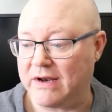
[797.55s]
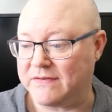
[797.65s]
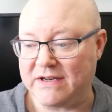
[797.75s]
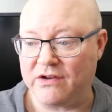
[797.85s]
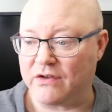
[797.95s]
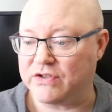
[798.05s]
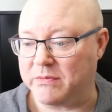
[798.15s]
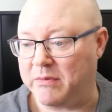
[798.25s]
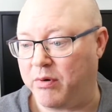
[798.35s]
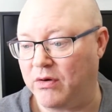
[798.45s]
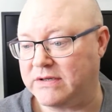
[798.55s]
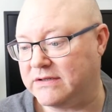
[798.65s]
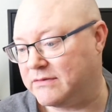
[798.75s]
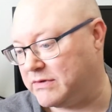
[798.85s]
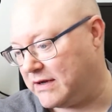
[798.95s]
I've still got some in
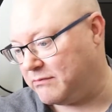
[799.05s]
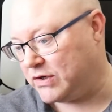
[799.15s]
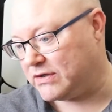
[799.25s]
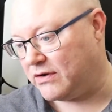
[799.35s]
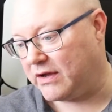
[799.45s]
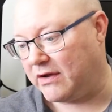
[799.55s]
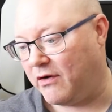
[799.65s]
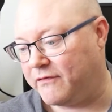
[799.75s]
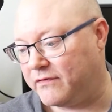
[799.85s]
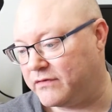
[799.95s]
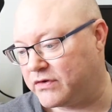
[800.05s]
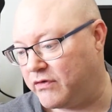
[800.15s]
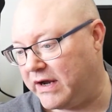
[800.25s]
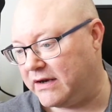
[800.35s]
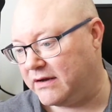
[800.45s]
boxes which I'm just looking off
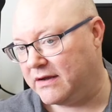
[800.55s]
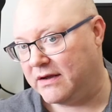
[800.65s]
screen,